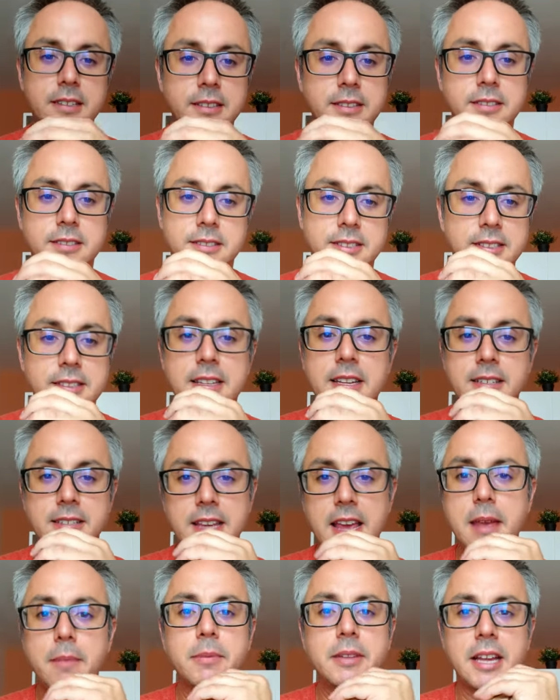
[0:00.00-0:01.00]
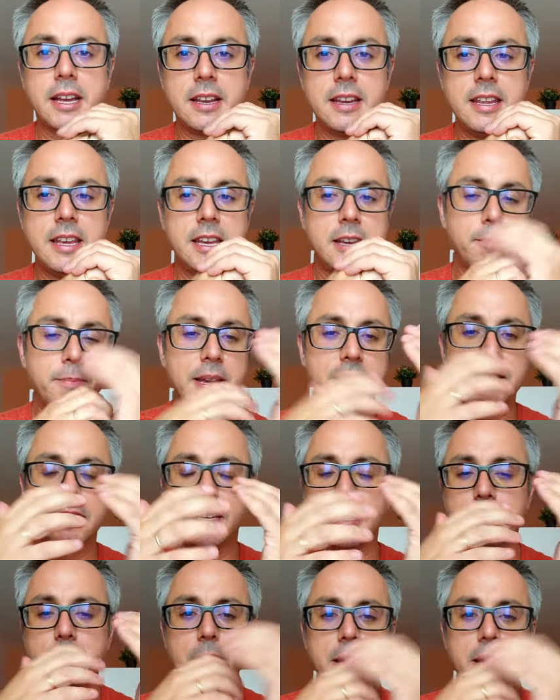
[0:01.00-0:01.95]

it's the same technique, basically,